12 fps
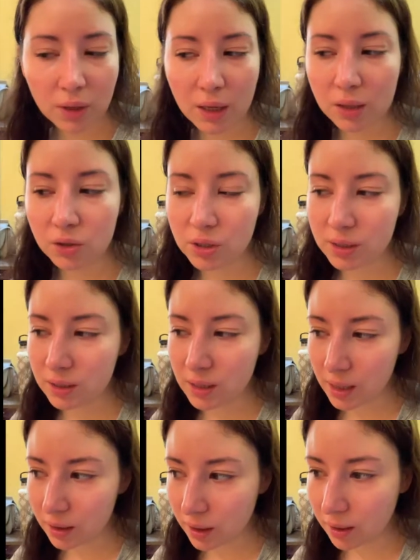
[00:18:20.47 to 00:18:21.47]
like, just
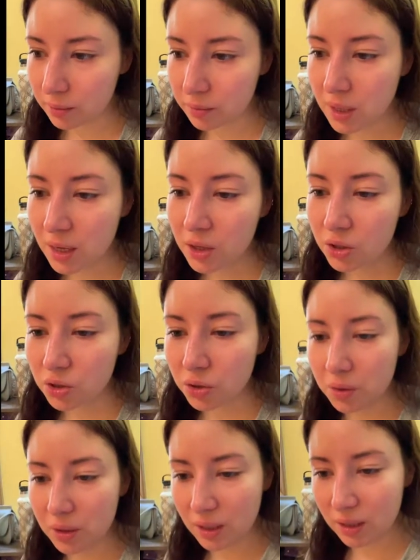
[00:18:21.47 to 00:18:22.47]
take them so
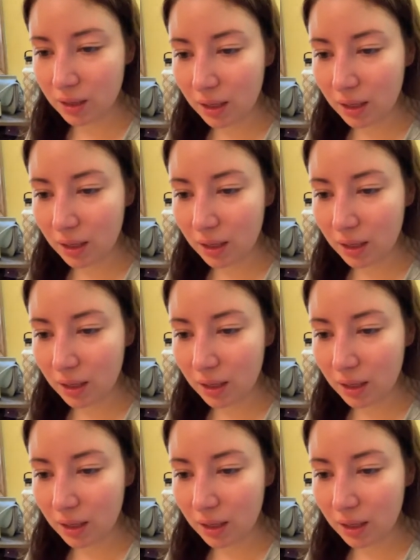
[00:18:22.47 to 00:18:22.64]
you can